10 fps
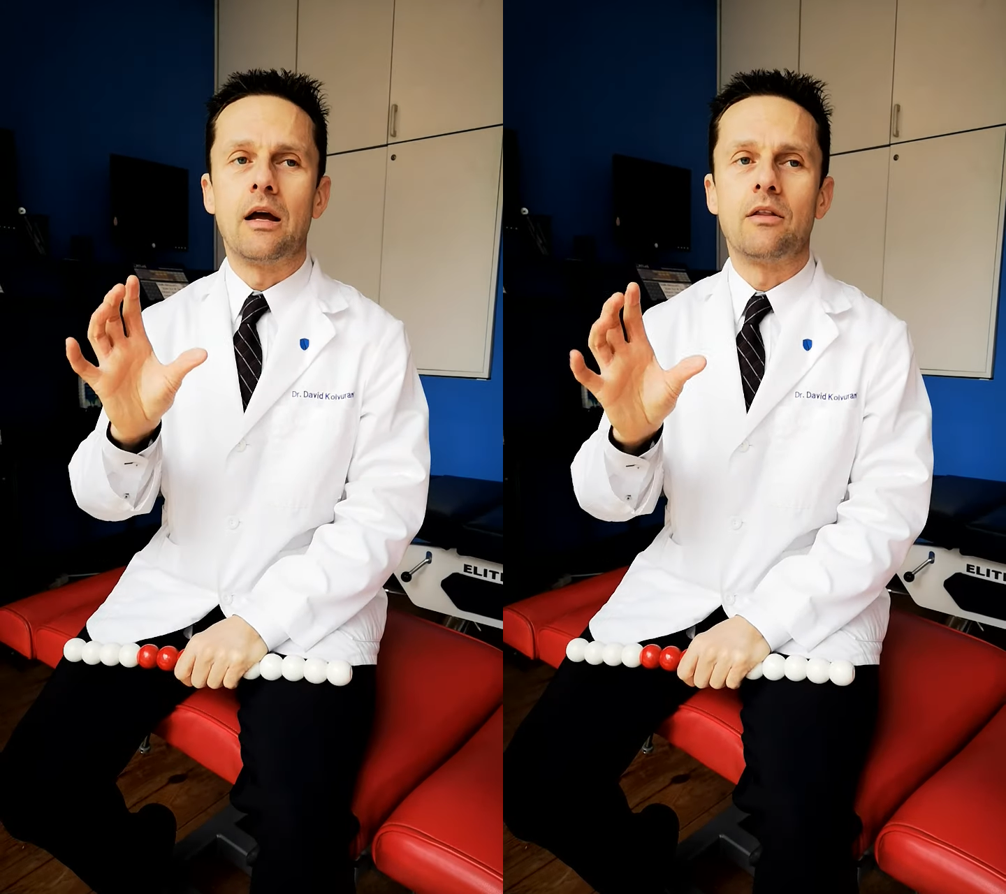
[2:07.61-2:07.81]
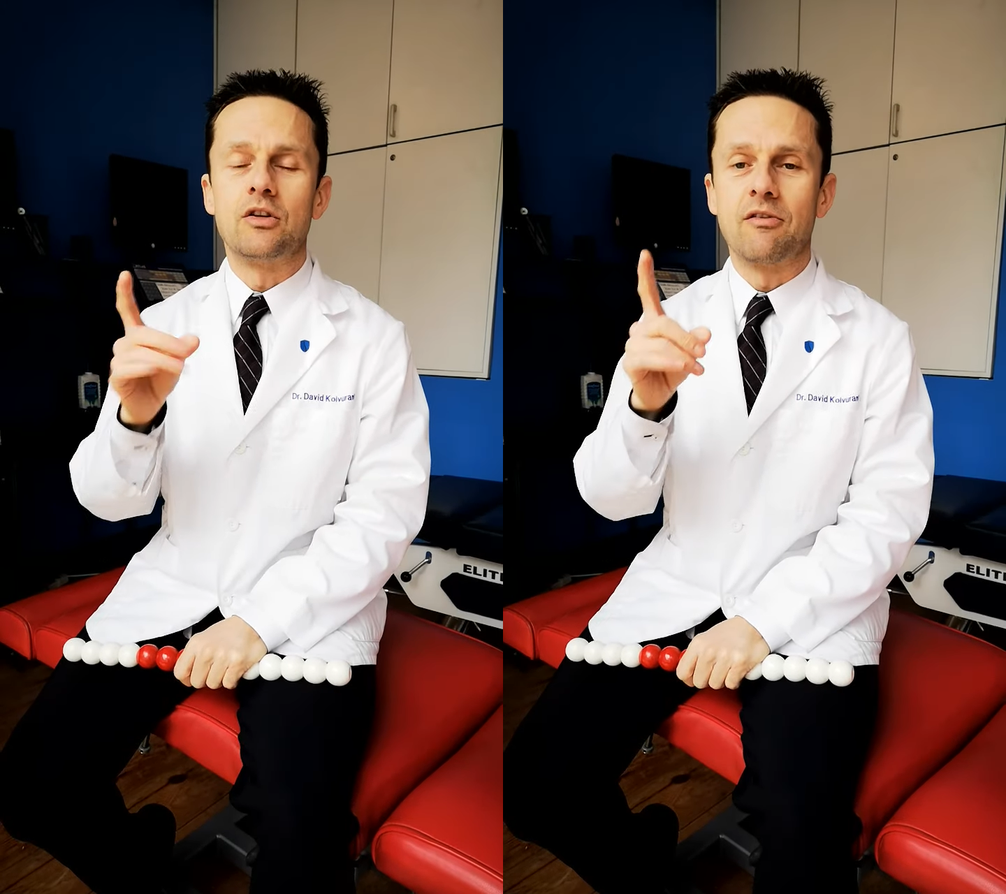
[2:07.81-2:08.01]

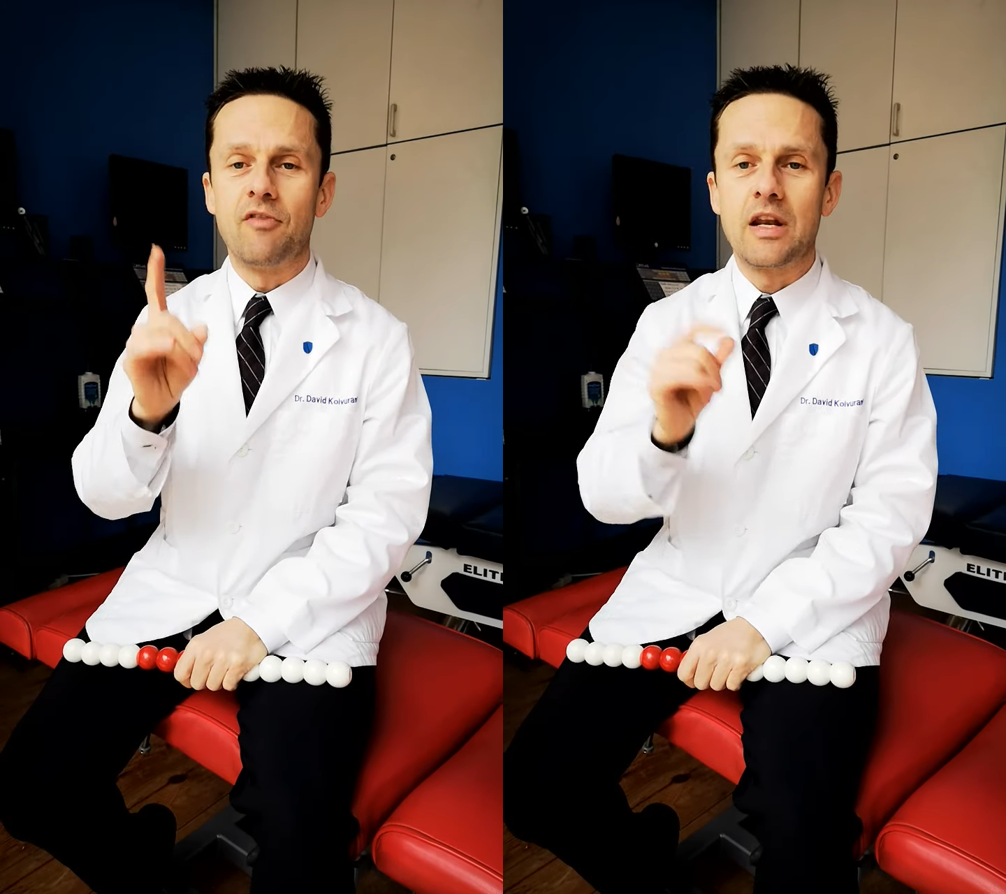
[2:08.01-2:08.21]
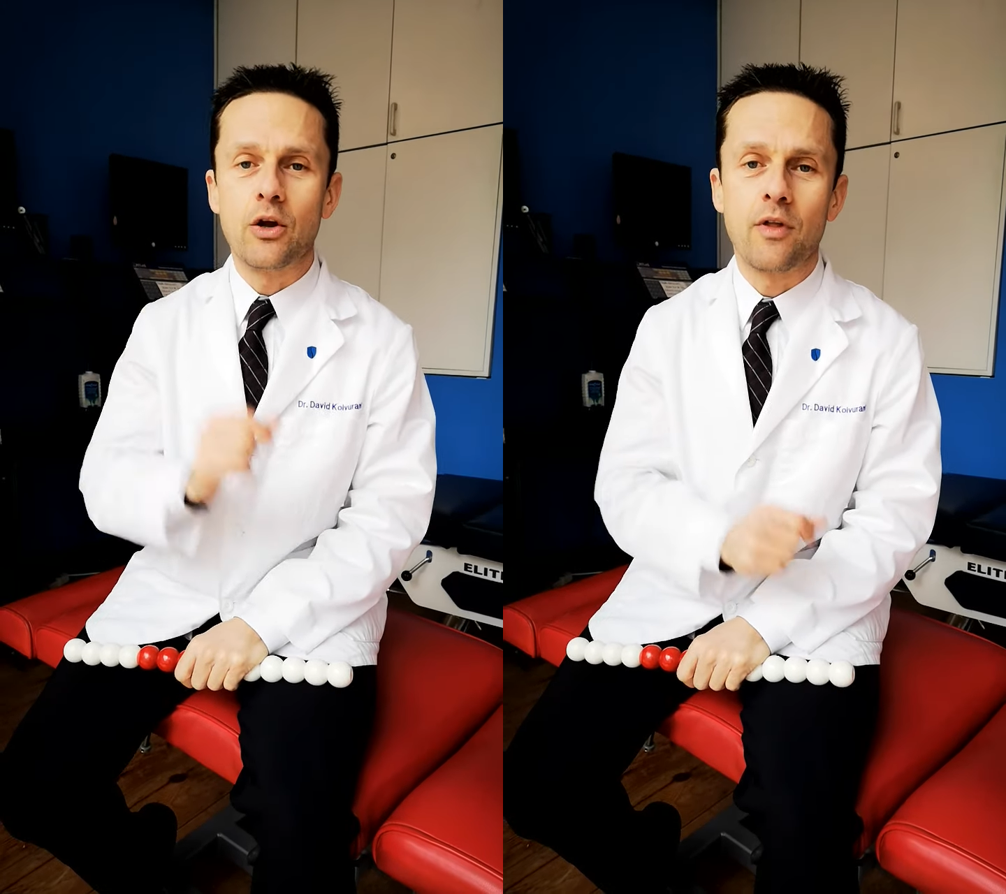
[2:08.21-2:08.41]
There's a
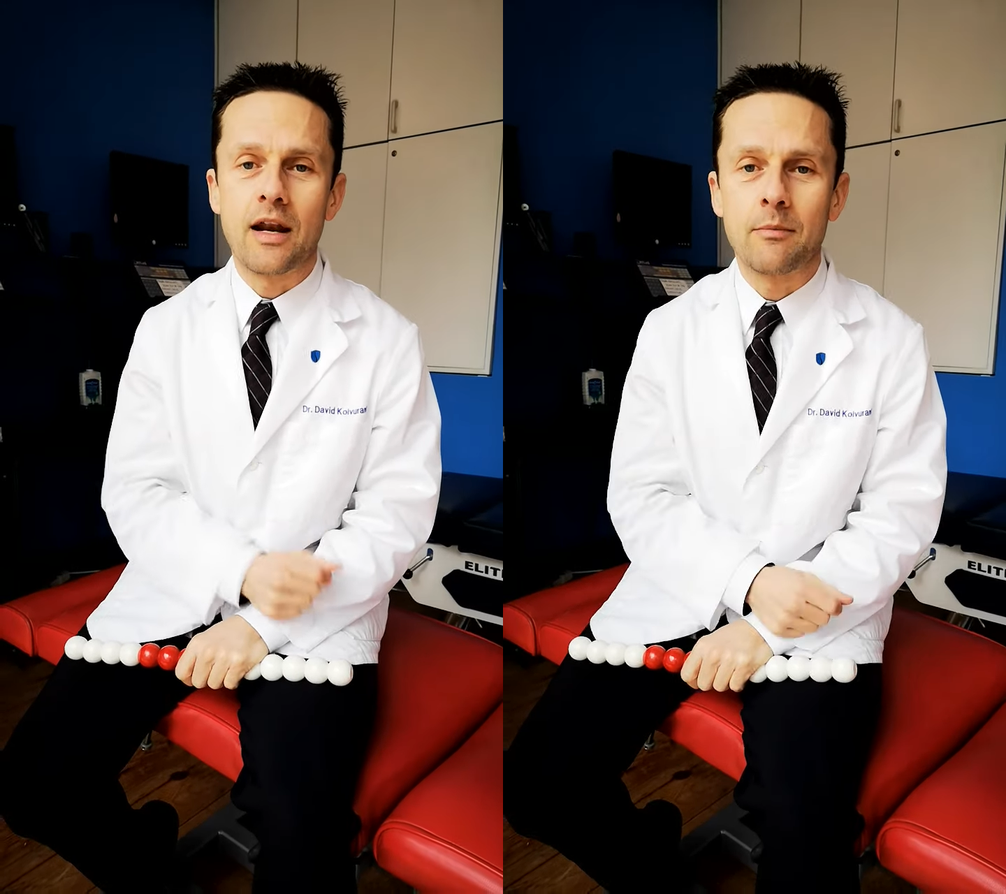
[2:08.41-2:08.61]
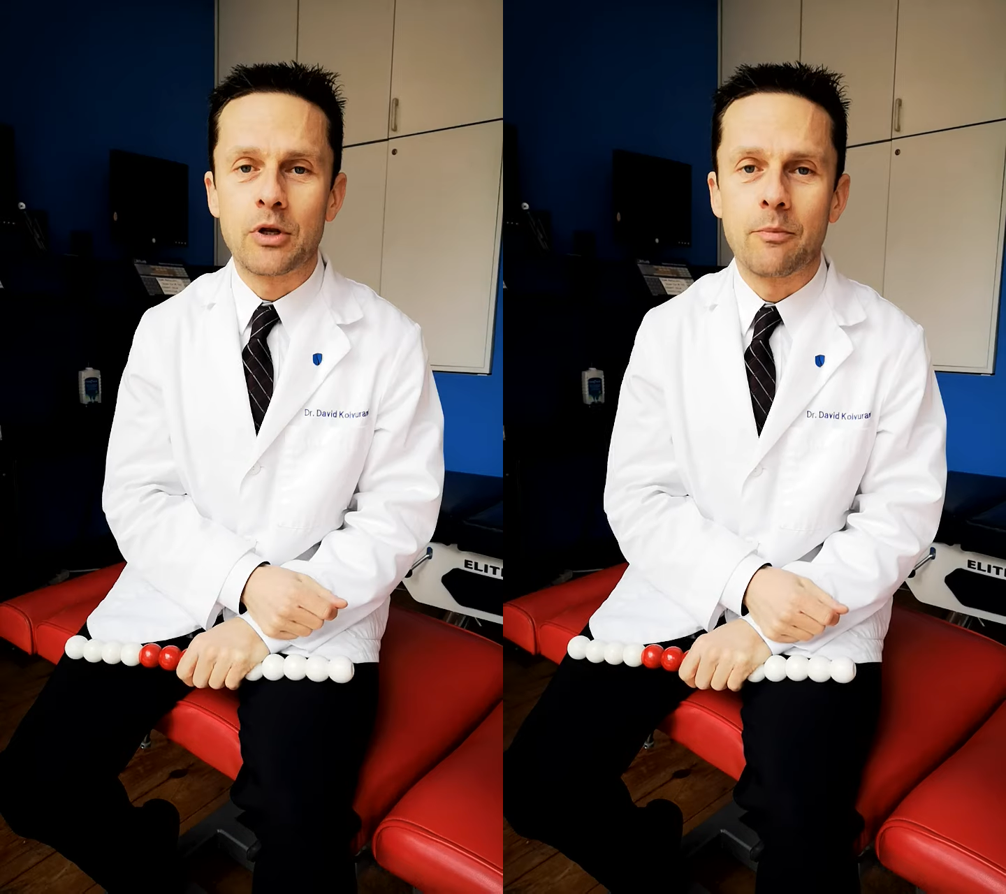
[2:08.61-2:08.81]
video that
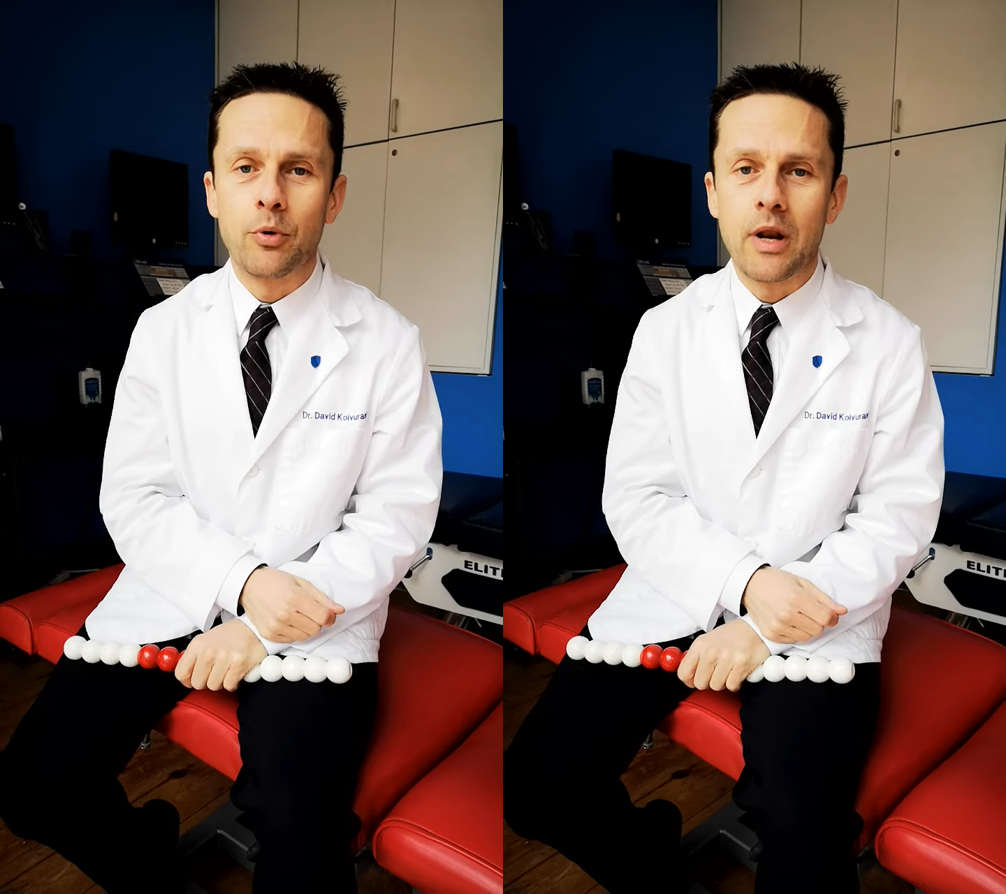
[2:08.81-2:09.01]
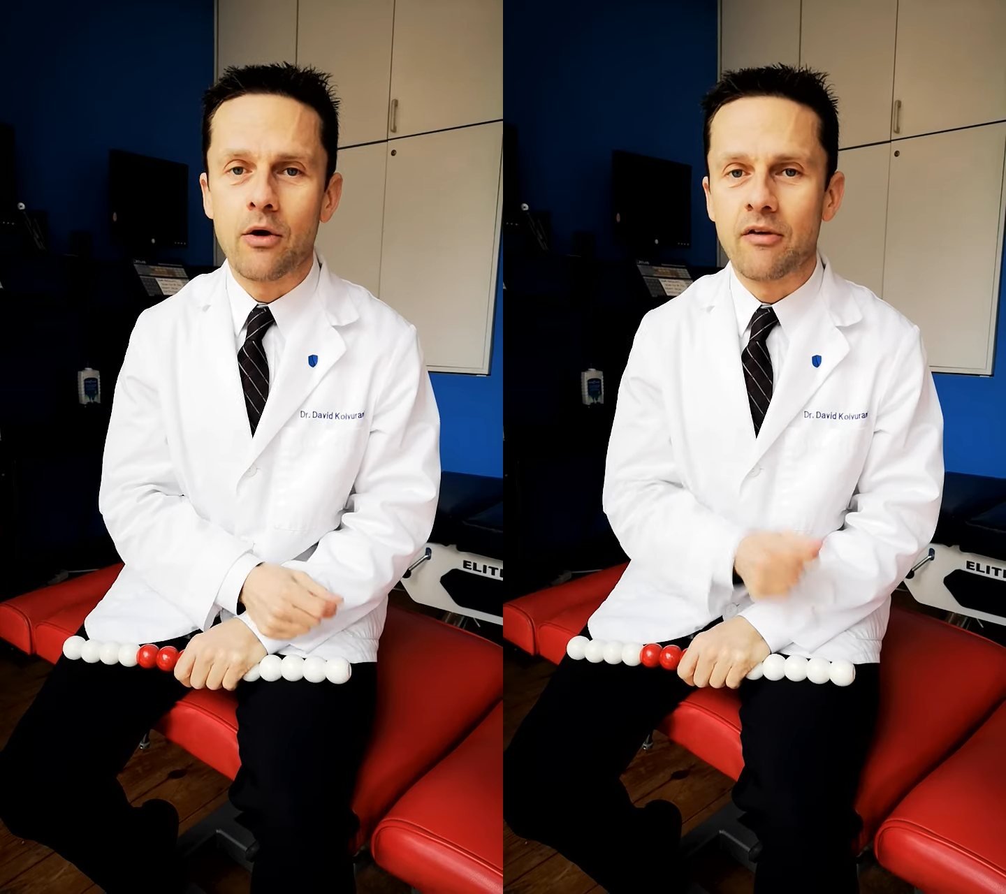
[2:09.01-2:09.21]
I'm going to put out,